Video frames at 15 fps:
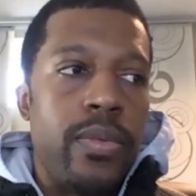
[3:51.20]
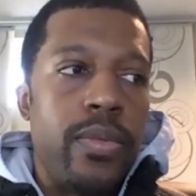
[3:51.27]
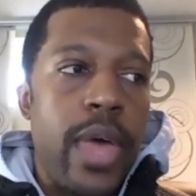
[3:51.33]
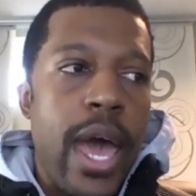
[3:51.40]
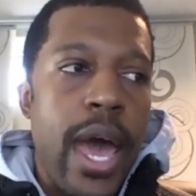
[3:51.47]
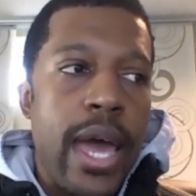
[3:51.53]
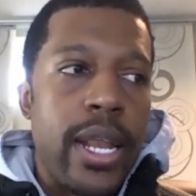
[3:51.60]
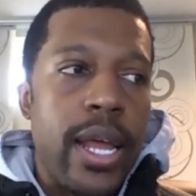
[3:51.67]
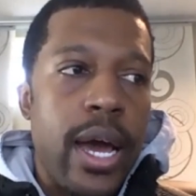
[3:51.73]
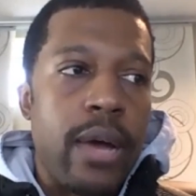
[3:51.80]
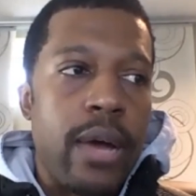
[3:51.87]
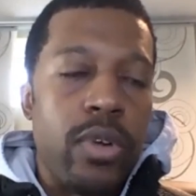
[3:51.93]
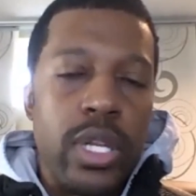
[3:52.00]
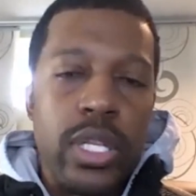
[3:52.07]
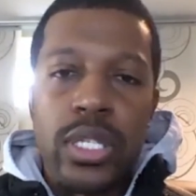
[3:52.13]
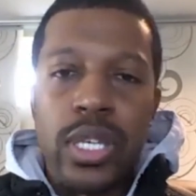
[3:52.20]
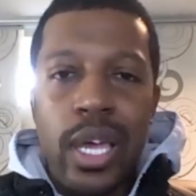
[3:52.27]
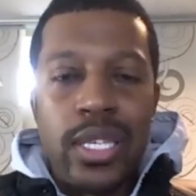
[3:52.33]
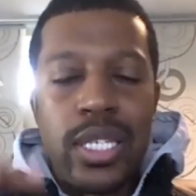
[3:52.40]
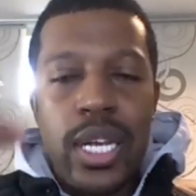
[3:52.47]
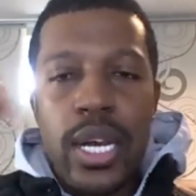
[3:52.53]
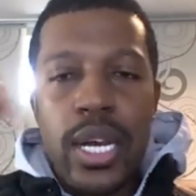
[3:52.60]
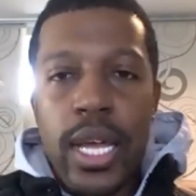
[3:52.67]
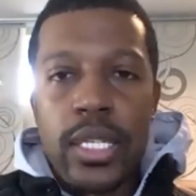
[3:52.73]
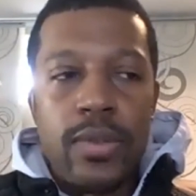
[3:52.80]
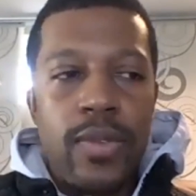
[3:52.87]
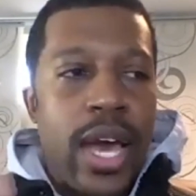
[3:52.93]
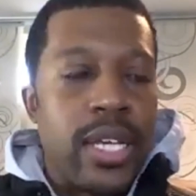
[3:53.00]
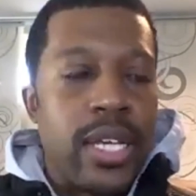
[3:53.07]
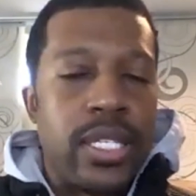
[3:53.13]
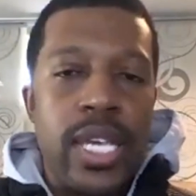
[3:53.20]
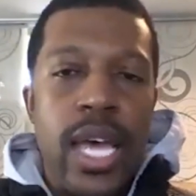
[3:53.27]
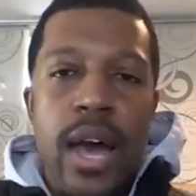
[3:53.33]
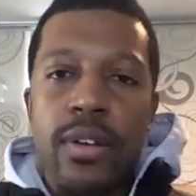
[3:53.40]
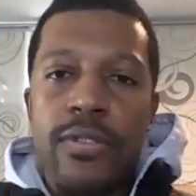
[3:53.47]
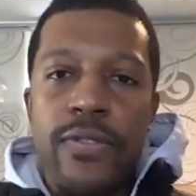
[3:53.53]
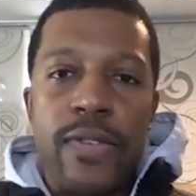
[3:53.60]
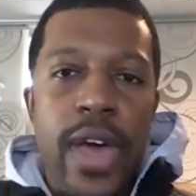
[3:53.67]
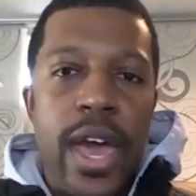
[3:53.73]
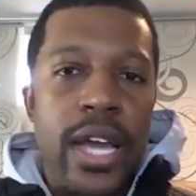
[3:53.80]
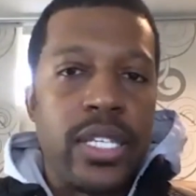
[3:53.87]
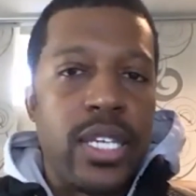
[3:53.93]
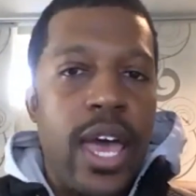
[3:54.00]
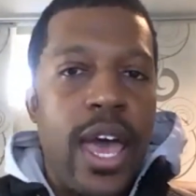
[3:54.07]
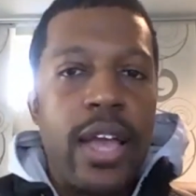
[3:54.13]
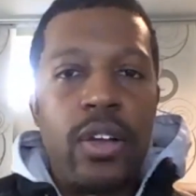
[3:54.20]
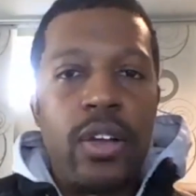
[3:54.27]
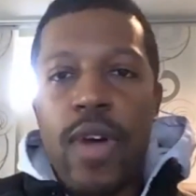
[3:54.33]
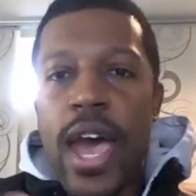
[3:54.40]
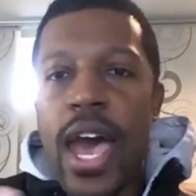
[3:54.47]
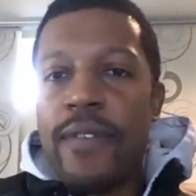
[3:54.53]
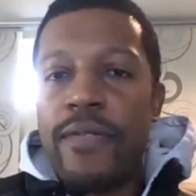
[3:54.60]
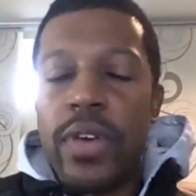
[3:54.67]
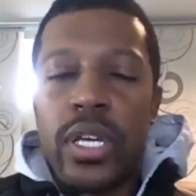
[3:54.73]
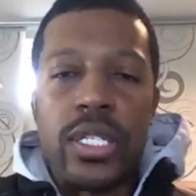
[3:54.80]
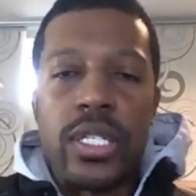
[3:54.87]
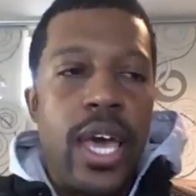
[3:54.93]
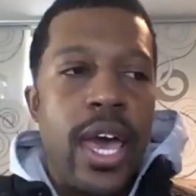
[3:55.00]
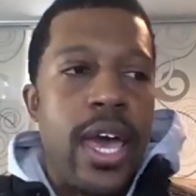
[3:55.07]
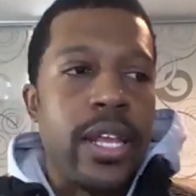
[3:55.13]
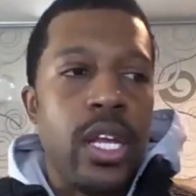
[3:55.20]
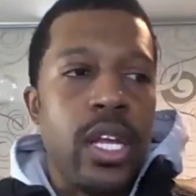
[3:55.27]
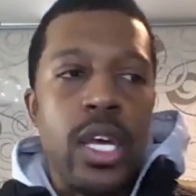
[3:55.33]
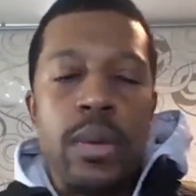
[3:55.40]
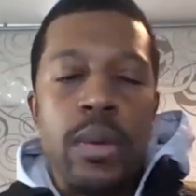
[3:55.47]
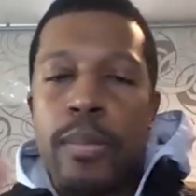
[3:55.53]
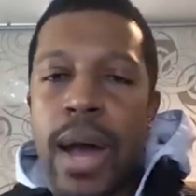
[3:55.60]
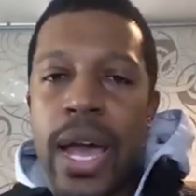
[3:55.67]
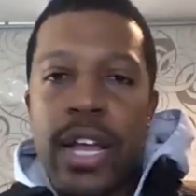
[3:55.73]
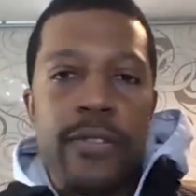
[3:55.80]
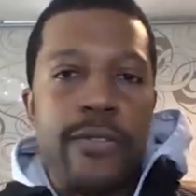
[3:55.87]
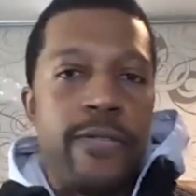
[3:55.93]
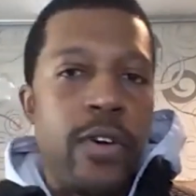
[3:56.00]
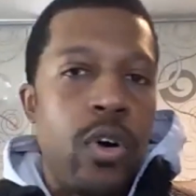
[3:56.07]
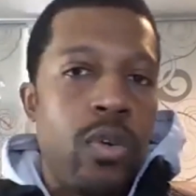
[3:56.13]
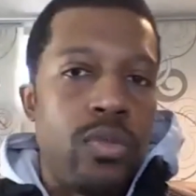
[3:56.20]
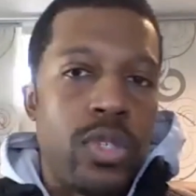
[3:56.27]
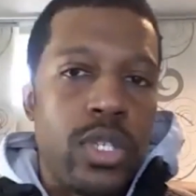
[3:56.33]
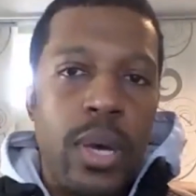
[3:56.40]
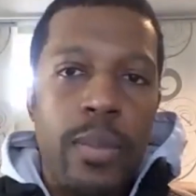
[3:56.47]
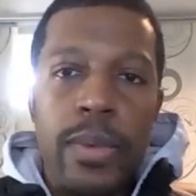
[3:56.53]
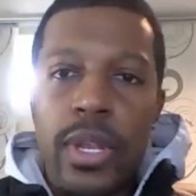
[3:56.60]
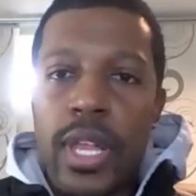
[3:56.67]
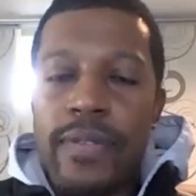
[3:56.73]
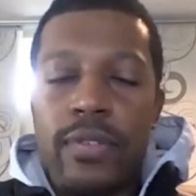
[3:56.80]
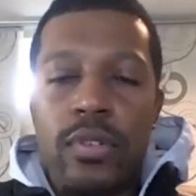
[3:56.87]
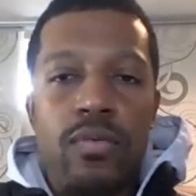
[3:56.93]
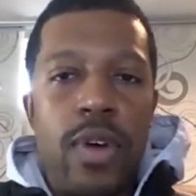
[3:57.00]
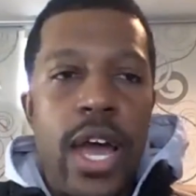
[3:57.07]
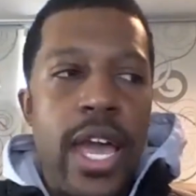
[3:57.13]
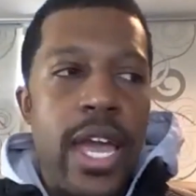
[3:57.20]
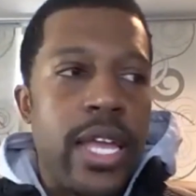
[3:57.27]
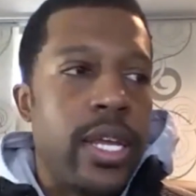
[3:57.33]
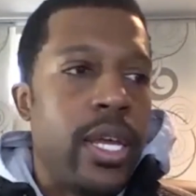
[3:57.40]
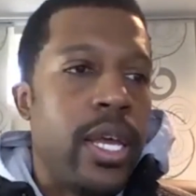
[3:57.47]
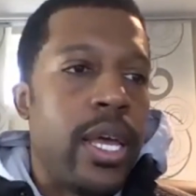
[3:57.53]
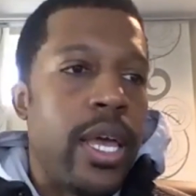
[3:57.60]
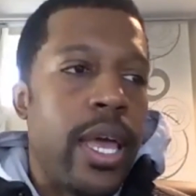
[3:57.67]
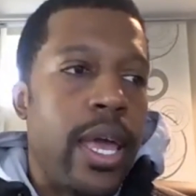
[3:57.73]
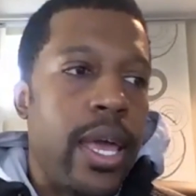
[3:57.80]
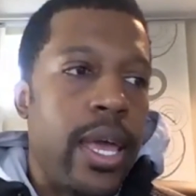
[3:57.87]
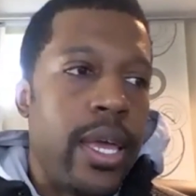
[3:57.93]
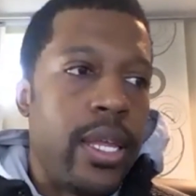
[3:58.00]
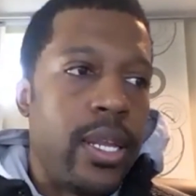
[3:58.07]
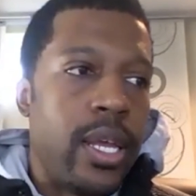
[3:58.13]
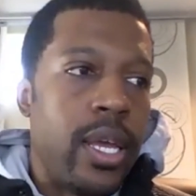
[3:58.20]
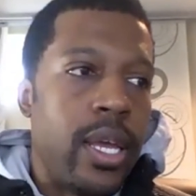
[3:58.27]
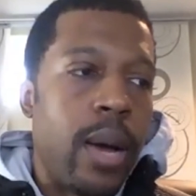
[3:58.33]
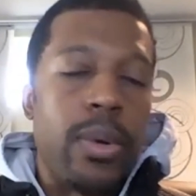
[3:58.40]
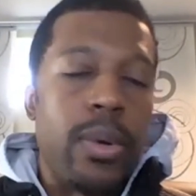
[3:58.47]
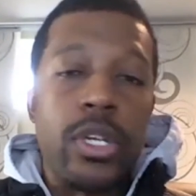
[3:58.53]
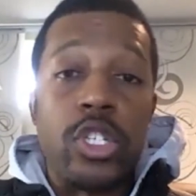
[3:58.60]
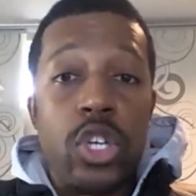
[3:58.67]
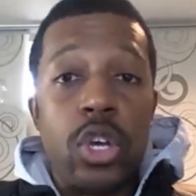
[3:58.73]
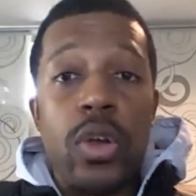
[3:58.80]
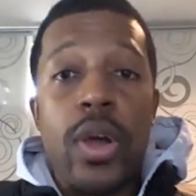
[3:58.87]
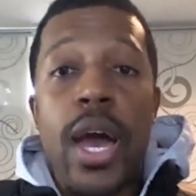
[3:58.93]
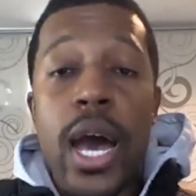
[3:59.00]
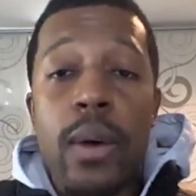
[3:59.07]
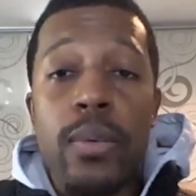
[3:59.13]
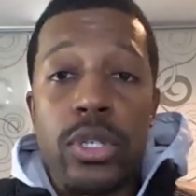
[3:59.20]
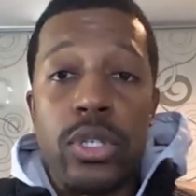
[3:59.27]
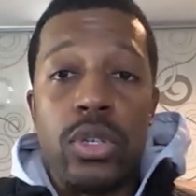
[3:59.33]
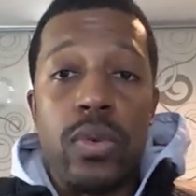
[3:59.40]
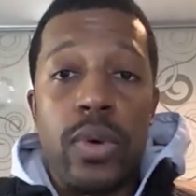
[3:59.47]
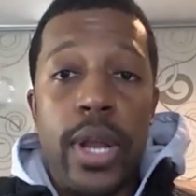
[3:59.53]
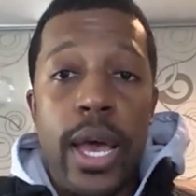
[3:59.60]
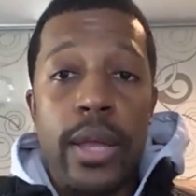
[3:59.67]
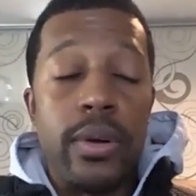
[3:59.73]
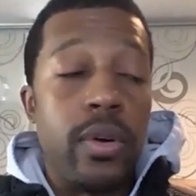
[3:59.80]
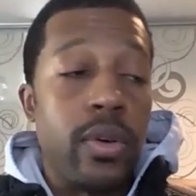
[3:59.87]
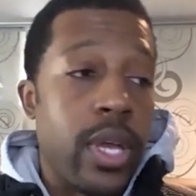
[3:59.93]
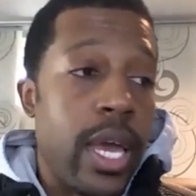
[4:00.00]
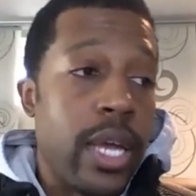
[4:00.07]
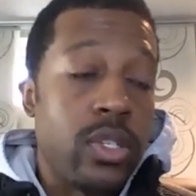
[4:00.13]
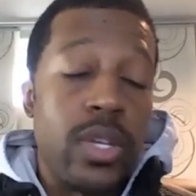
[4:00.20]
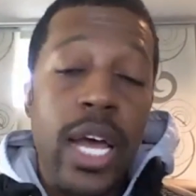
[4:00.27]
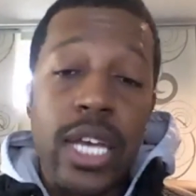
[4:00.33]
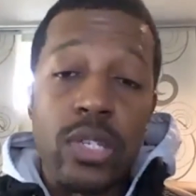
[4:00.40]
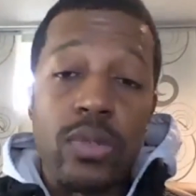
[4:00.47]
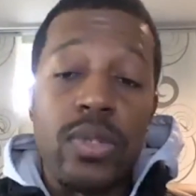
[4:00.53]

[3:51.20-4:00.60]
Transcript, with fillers: that I really took it to the next level. I had sound effects, I had graphics, I had microphones coming left and right, and and I want to show you how I was doing that. Okay, so that's